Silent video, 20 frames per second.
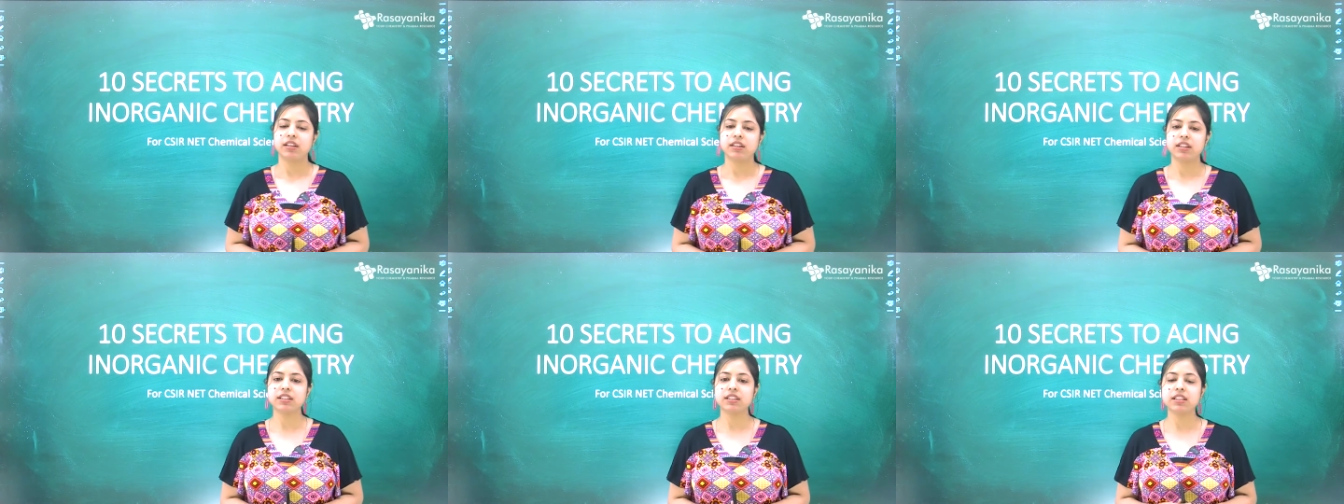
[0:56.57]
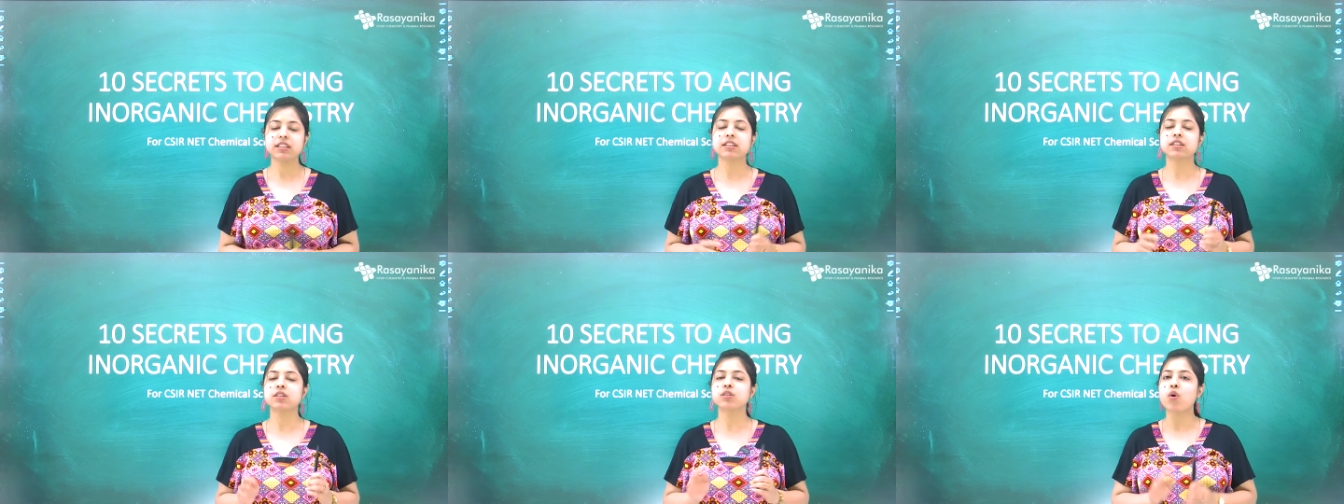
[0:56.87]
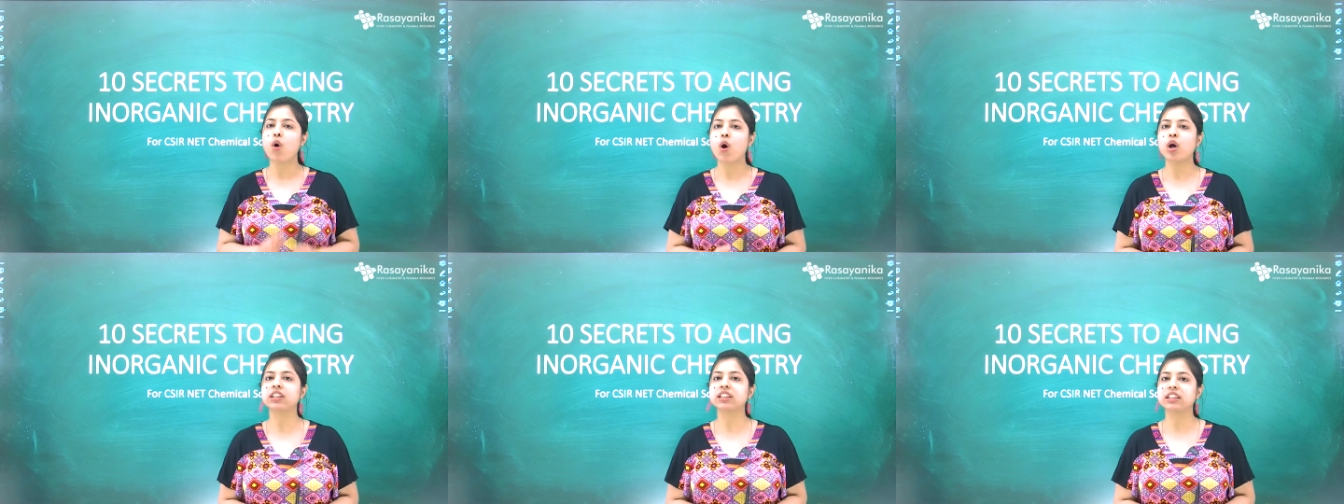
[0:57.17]
this is
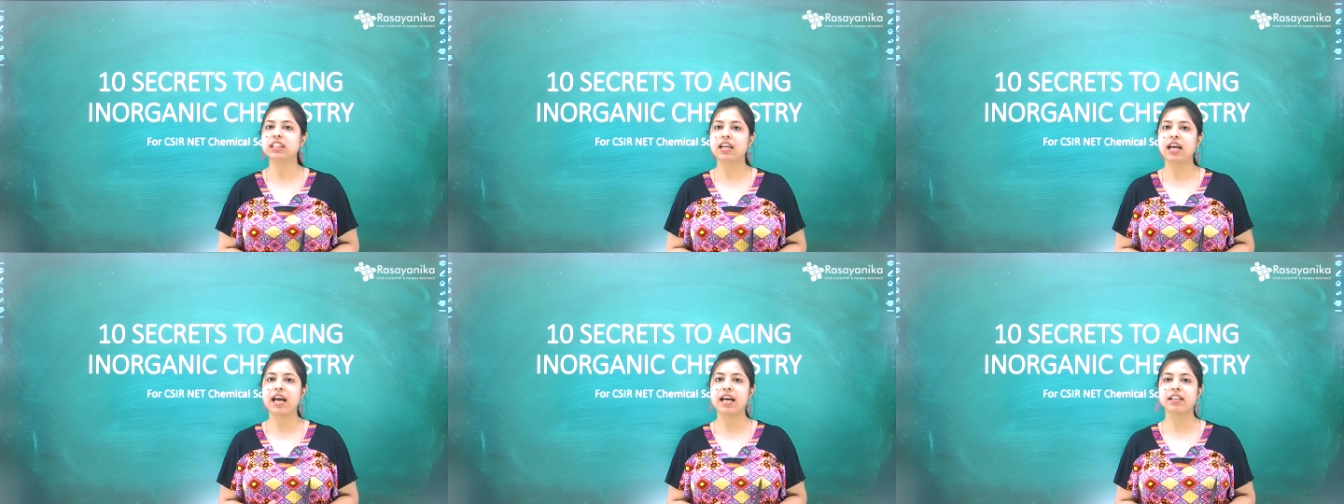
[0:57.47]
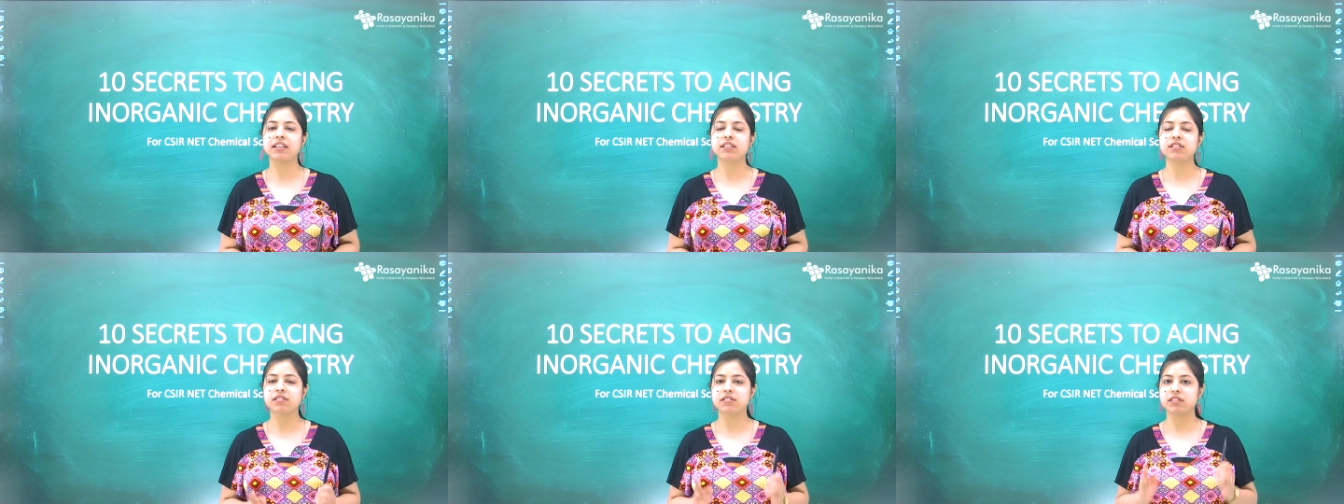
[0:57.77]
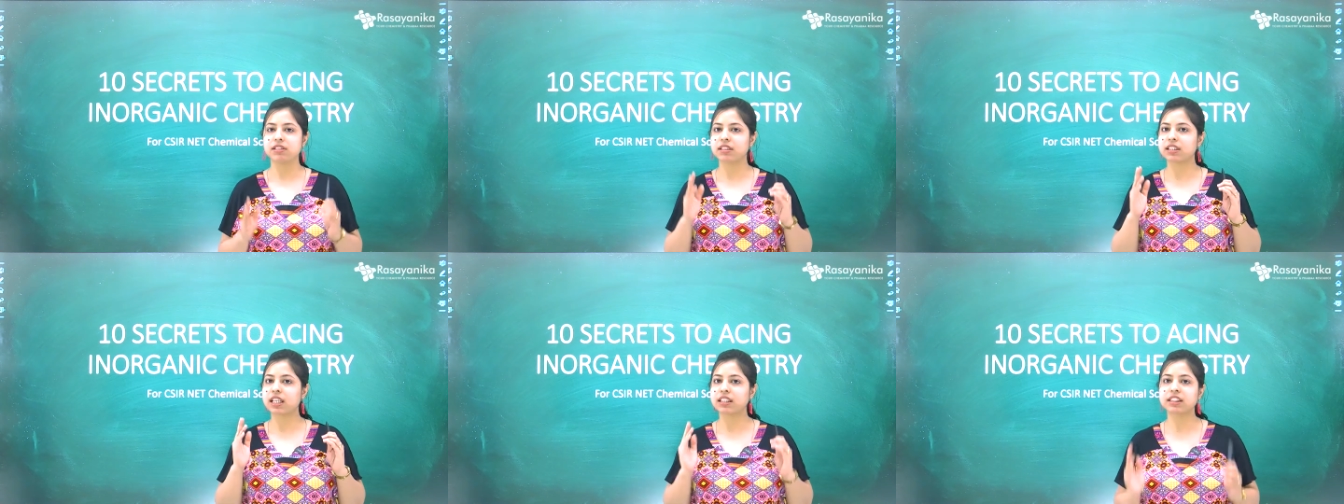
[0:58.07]
not
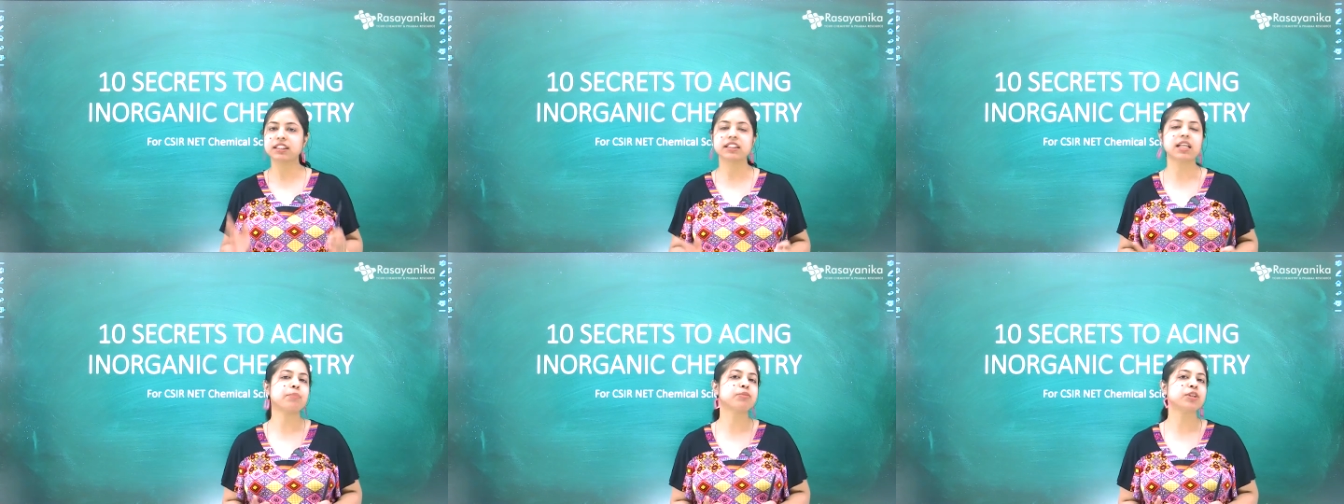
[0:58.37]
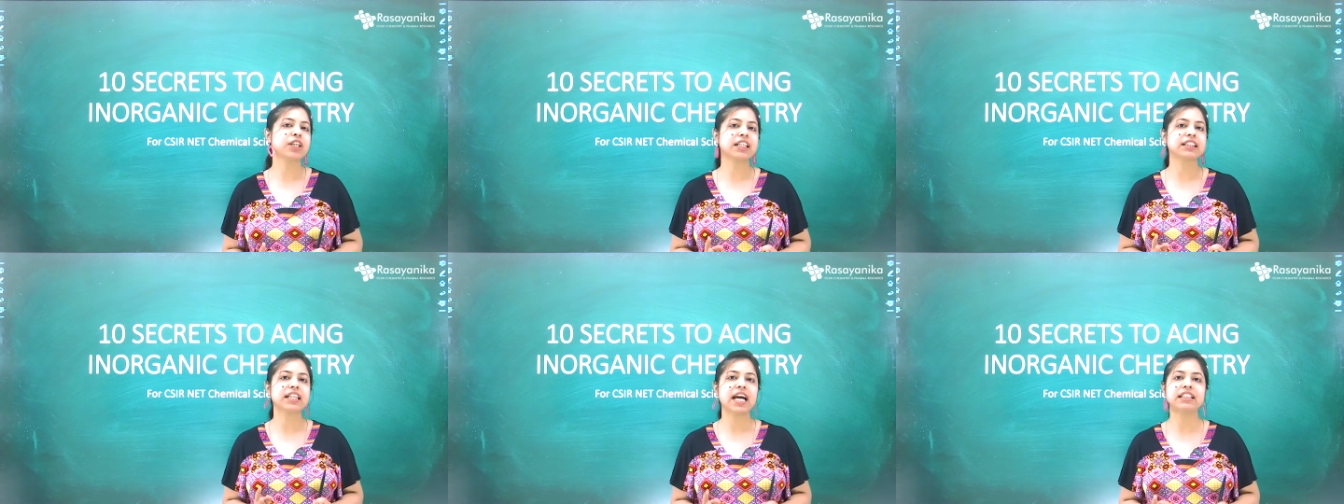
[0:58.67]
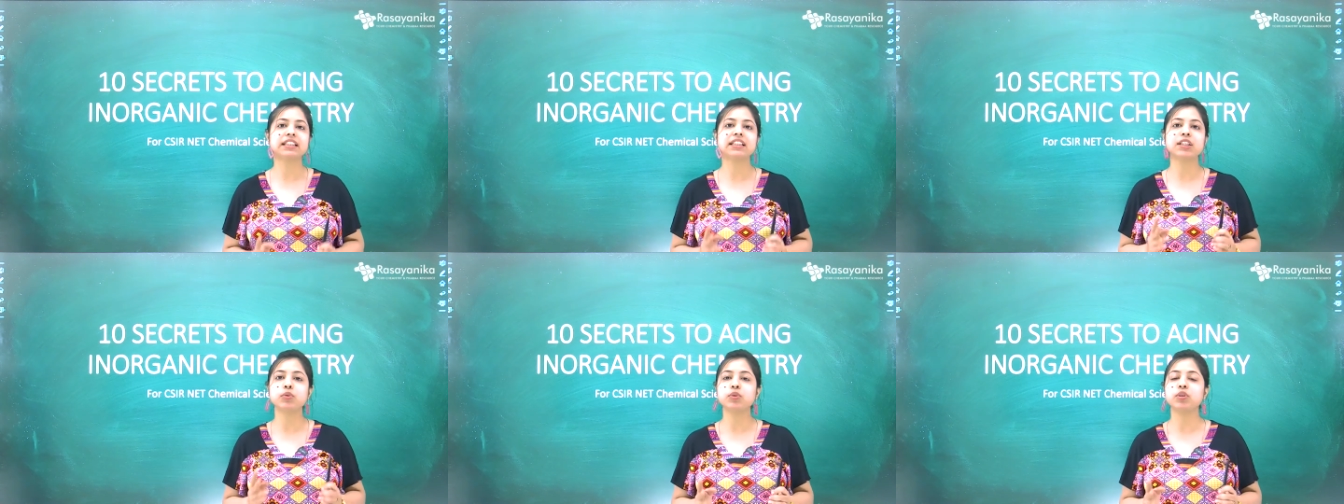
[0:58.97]
an such a subject
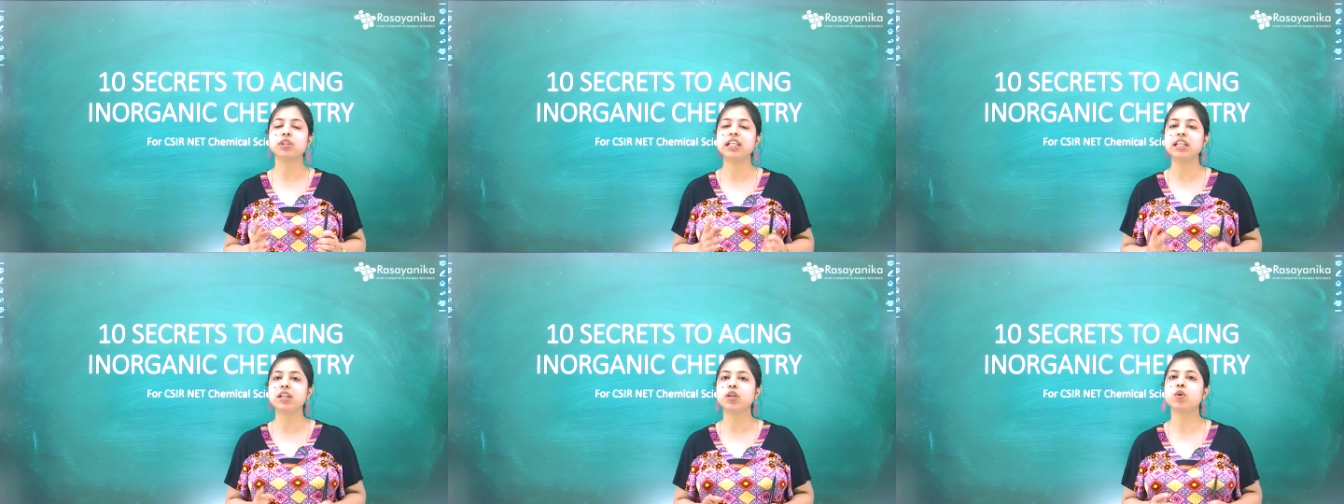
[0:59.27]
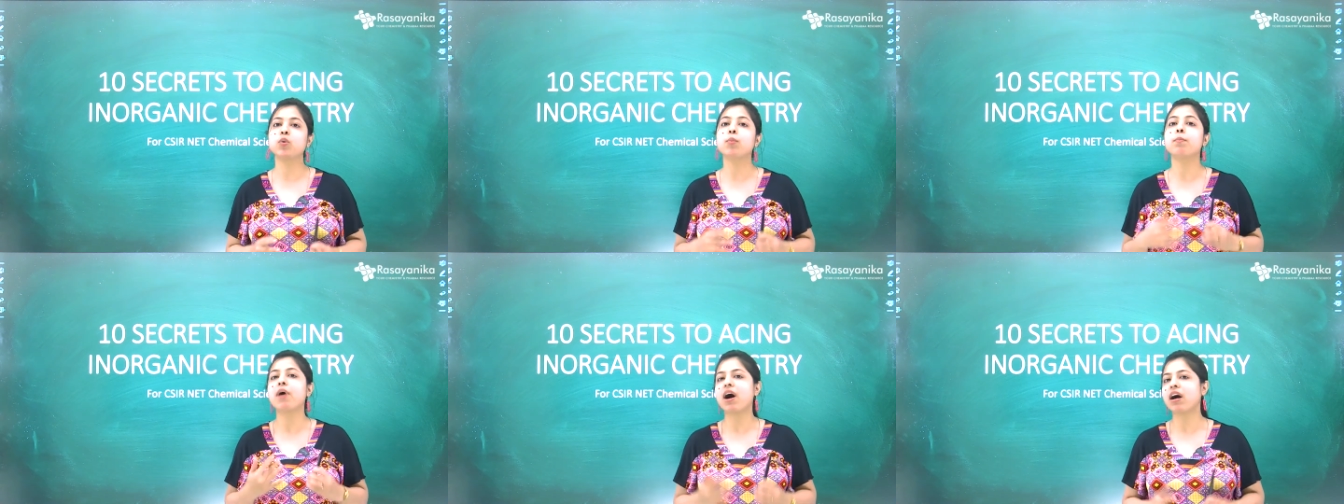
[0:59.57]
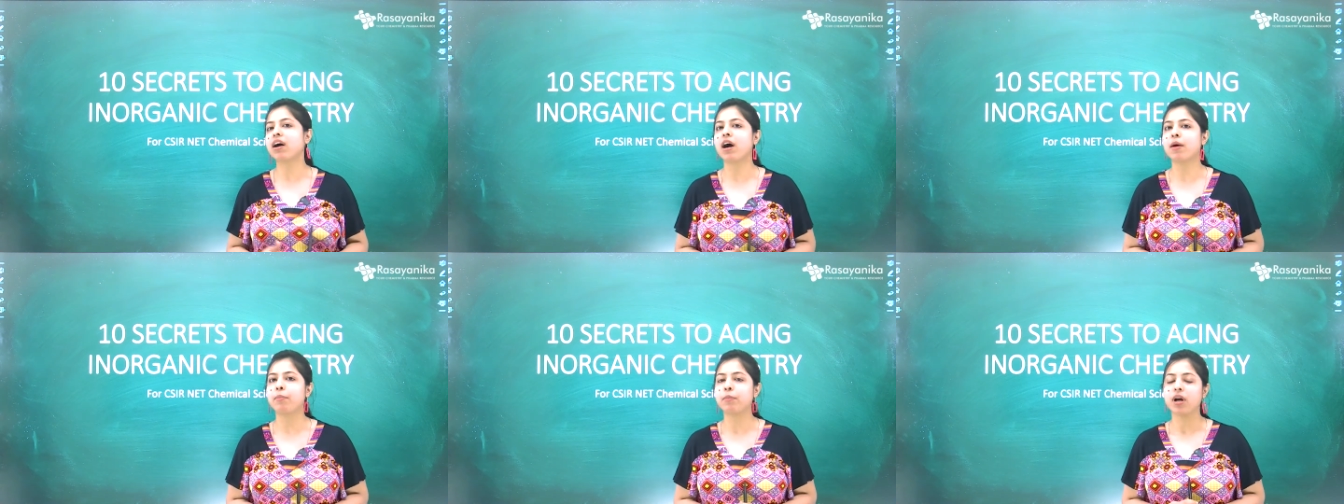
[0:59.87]
that you need to
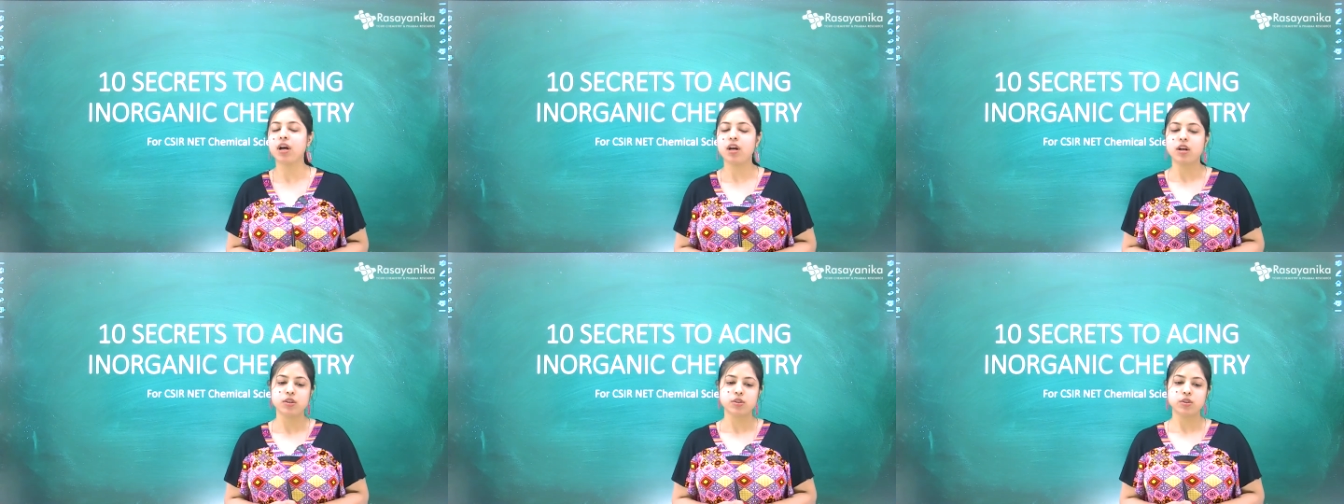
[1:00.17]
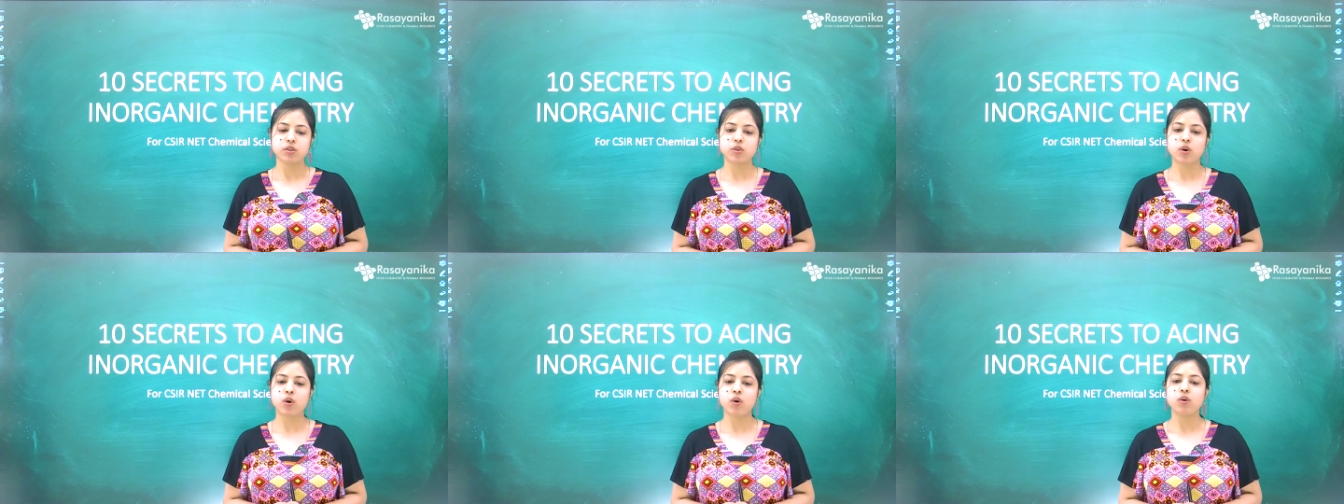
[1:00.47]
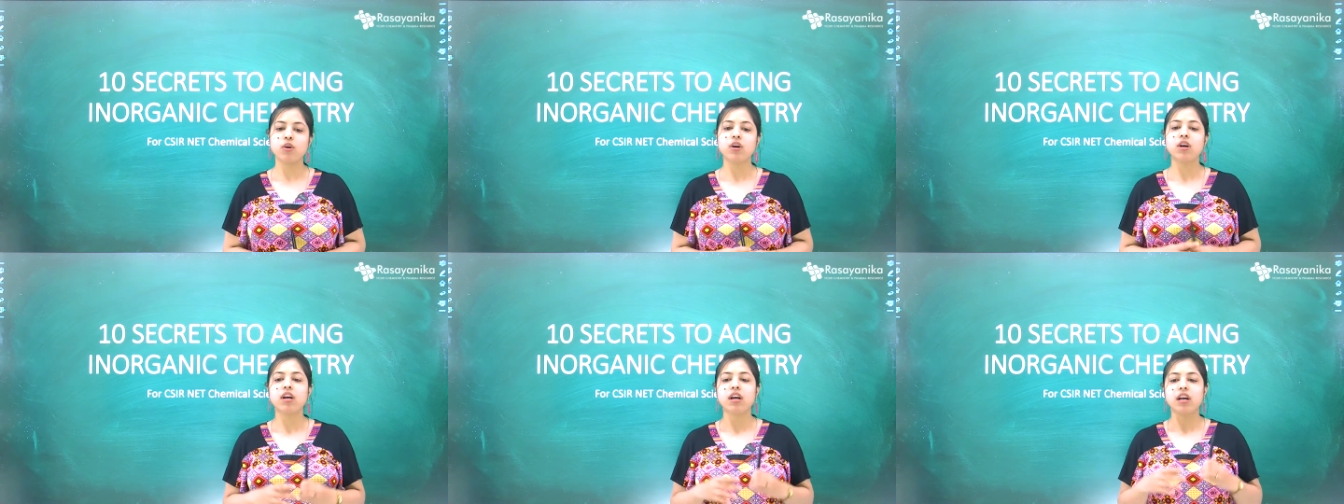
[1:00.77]
mug up. So